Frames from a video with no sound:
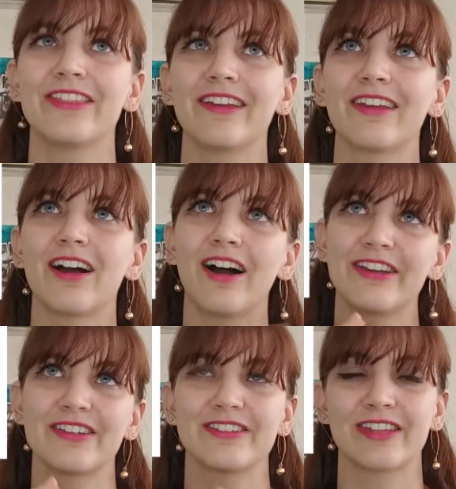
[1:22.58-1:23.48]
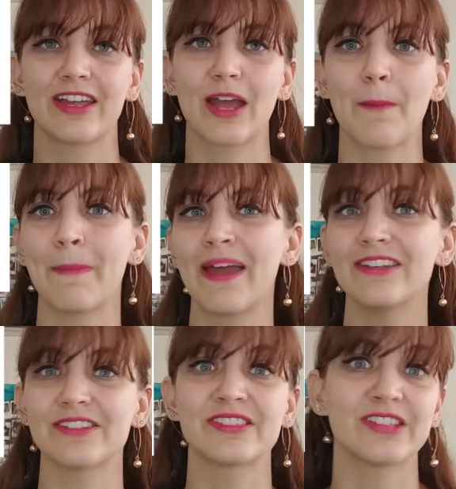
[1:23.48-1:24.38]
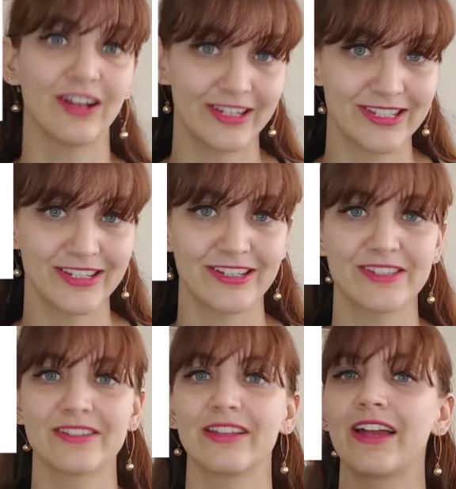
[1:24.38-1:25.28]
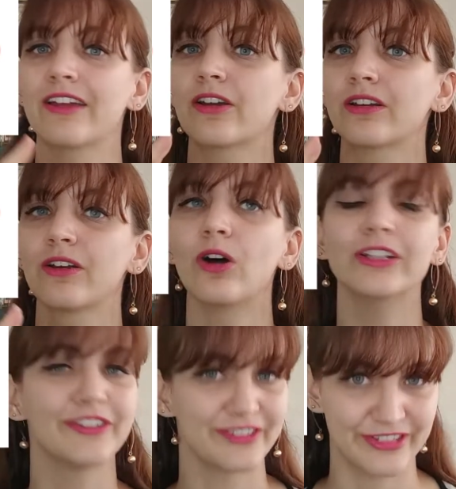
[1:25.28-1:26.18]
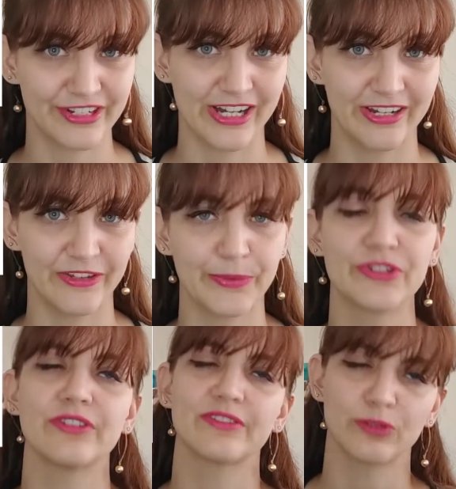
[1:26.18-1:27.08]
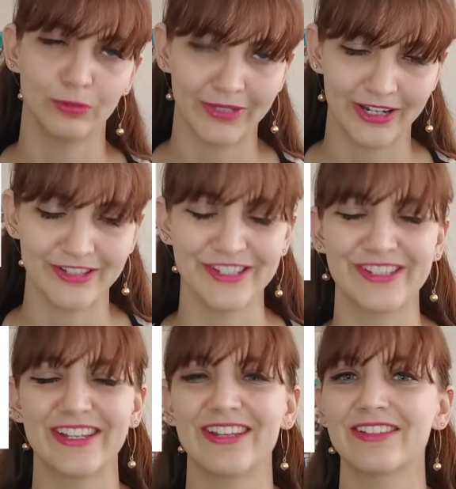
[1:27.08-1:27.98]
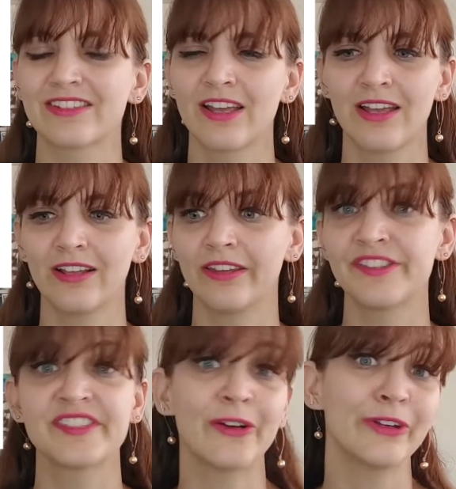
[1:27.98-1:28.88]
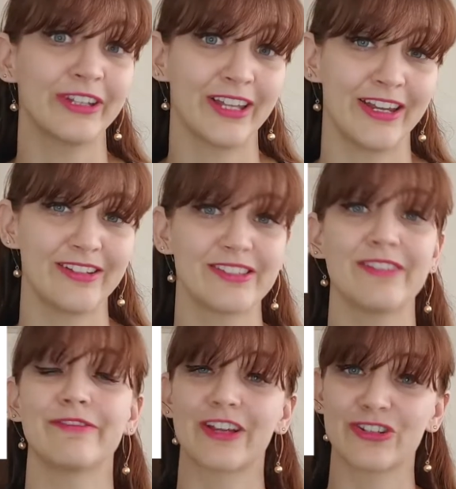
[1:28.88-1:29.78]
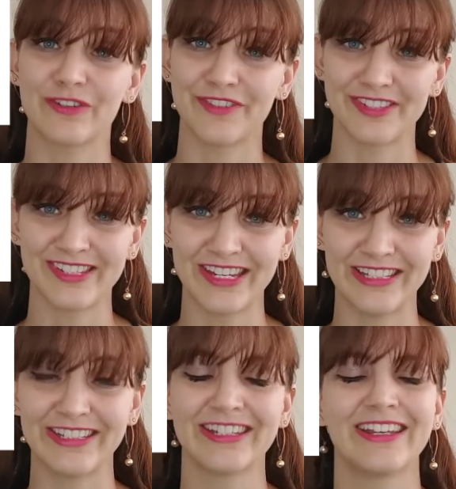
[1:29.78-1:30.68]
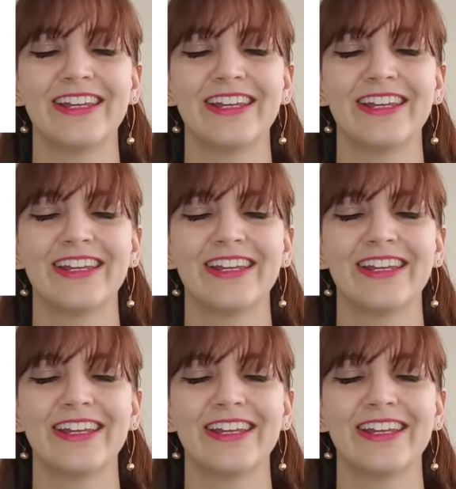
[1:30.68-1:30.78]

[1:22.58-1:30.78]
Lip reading: Think itis like appendicitis, like cholecystitis, which is gallbladder disease, cellulitis, infection of the skin.